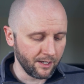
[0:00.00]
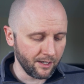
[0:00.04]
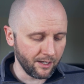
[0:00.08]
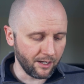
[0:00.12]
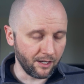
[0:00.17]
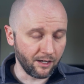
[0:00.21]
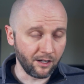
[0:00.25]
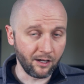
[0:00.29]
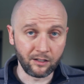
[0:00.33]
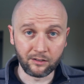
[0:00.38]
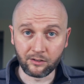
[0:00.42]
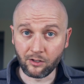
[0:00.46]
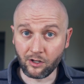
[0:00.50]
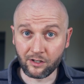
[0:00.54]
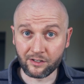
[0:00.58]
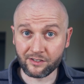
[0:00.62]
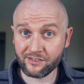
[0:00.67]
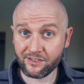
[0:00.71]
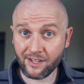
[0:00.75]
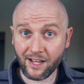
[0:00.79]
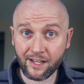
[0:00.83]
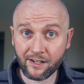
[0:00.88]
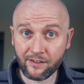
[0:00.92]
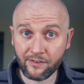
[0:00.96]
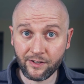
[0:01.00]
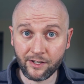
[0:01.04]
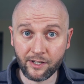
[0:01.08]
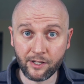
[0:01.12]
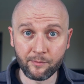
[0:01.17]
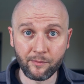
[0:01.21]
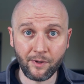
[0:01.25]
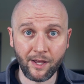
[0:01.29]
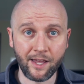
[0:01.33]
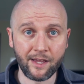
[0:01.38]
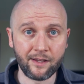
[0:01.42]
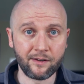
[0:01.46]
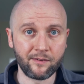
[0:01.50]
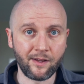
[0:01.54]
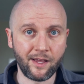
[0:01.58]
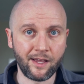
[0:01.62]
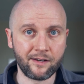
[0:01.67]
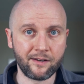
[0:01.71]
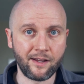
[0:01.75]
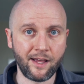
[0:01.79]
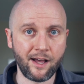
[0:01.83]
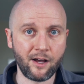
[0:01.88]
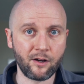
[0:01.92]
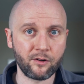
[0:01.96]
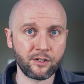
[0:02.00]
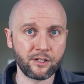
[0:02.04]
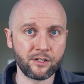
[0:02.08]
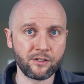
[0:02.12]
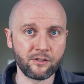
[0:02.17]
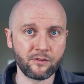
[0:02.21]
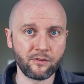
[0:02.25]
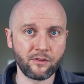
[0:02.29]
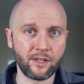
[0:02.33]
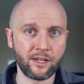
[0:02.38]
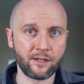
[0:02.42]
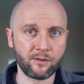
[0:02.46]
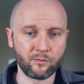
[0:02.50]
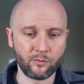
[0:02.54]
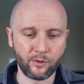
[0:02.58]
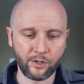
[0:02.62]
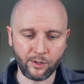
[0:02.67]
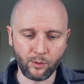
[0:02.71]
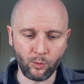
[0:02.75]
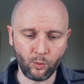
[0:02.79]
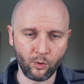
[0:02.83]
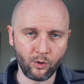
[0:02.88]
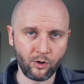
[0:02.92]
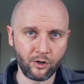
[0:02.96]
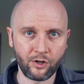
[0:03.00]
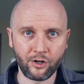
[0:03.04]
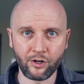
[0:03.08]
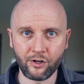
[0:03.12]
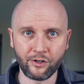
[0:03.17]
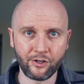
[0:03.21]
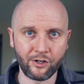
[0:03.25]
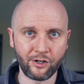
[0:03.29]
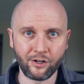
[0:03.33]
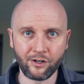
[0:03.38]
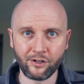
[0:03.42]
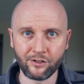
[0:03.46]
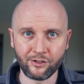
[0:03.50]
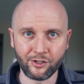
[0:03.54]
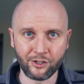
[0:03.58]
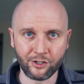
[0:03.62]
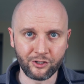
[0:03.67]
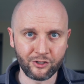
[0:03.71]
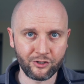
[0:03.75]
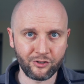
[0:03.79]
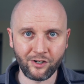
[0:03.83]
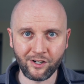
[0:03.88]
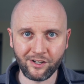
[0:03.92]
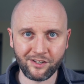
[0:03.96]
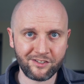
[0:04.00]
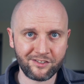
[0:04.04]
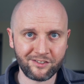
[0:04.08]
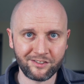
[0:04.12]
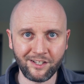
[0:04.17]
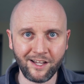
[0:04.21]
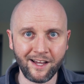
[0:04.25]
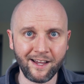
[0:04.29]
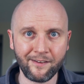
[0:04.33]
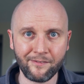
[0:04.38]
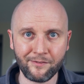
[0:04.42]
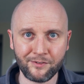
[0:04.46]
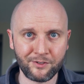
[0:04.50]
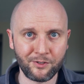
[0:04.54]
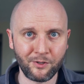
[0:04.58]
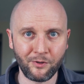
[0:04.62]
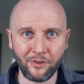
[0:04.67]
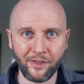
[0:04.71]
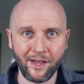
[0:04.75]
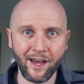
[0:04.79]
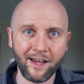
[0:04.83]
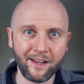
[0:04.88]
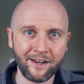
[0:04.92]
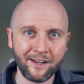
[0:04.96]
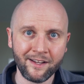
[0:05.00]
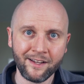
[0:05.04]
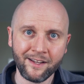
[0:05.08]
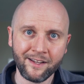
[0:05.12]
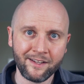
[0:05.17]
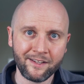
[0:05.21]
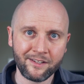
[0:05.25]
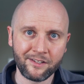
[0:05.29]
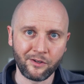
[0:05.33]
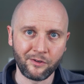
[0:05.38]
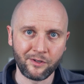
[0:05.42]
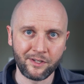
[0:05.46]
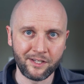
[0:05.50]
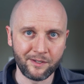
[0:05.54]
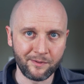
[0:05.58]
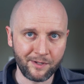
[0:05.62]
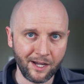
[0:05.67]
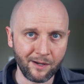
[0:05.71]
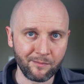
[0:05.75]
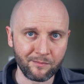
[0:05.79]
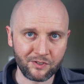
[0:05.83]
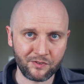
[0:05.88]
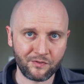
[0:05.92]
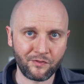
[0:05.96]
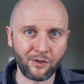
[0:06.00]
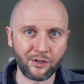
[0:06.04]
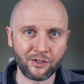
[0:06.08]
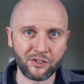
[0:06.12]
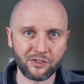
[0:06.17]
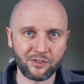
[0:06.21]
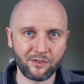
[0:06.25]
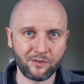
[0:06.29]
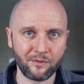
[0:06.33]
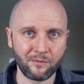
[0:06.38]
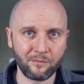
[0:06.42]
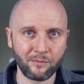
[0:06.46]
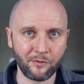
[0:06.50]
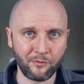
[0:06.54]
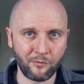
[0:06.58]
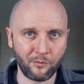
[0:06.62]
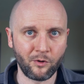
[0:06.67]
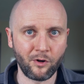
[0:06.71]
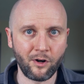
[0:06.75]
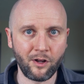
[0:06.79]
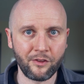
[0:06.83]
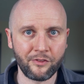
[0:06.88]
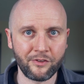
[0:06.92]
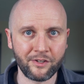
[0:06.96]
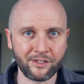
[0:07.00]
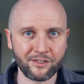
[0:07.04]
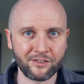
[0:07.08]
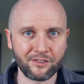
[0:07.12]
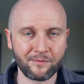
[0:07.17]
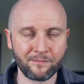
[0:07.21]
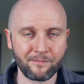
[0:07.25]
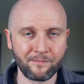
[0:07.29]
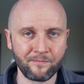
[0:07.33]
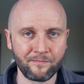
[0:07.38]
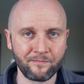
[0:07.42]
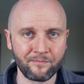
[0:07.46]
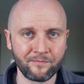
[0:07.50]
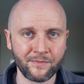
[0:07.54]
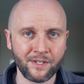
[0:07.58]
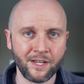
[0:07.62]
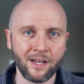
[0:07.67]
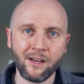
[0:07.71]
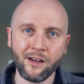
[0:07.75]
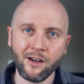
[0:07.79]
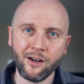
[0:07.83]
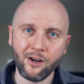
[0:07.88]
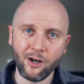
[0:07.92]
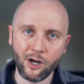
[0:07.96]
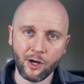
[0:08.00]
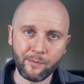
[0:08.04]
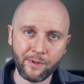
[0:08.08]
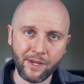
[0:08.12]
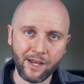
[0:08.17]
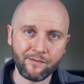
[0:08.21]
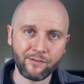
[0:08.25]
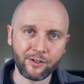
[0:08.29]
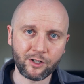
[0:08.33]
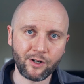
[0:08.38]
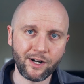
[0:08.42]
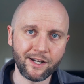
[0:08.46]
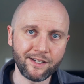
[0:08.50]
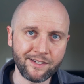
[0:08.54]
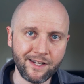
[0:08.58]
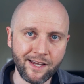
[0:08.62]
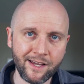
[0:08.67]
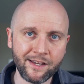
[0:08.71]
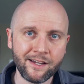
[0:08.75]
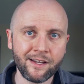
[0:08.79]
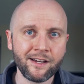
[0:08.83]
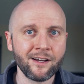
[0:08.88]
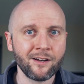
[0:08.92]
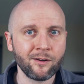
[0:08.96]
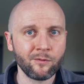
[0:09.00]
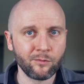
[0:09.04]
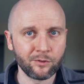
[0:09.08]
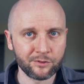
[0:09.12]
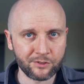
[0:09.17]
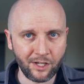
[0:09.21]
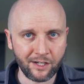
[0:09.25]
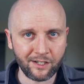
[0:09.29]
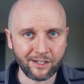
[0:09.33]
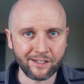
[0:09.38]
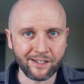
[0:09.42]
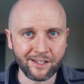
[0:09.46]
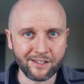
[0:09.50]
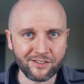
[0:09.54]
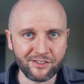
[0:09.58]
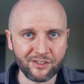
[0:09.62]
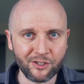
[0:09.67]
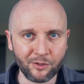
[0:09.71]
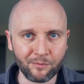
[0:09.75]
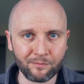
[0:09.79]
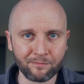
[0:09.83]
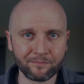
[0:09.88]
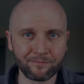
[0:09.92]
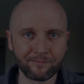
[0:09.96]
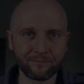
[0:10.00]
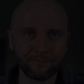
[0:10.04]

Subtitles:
alongside of him, and how can you then reorder your trust life so that, you know, he comes first before all things. Hope you have a great day. We'll talk again soon.